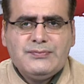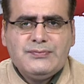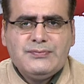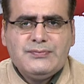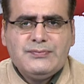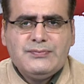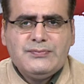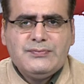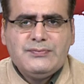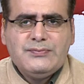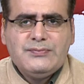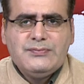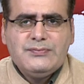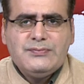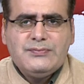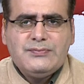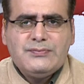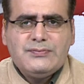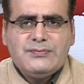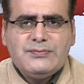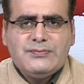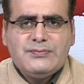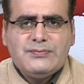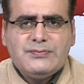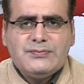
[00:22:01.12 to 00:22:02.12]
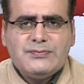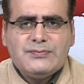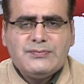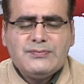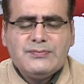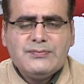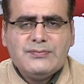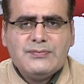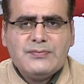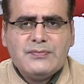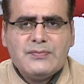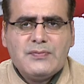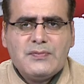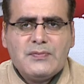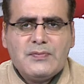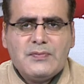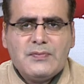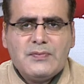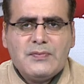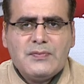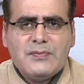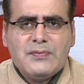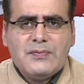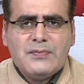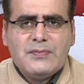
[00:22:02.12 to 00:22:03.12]

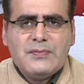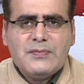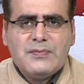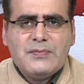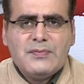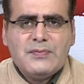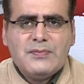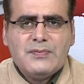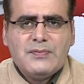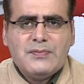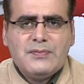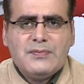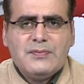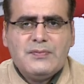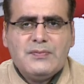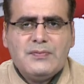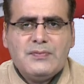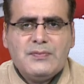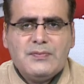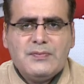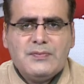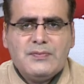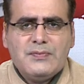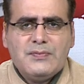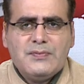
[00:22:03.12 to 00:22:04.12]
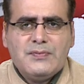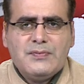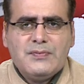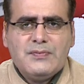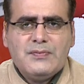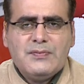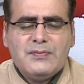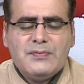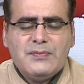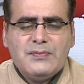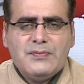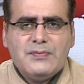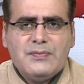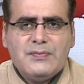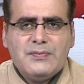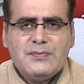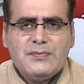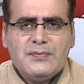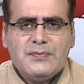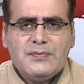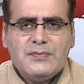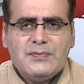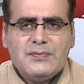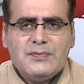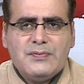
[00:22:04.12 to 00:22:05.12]

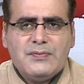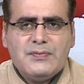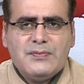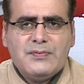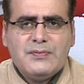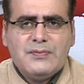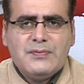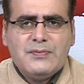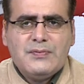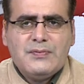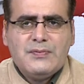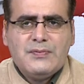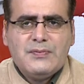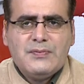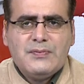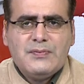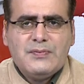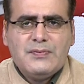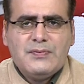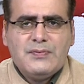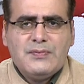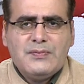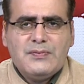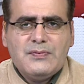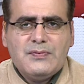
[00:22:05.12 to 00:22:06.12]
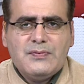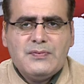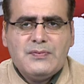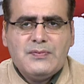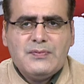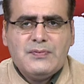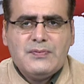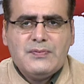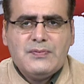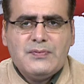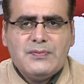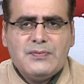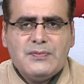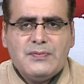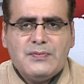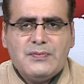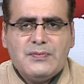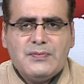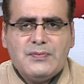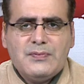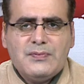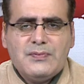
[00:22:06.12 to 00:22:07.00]
This person isn't speaking.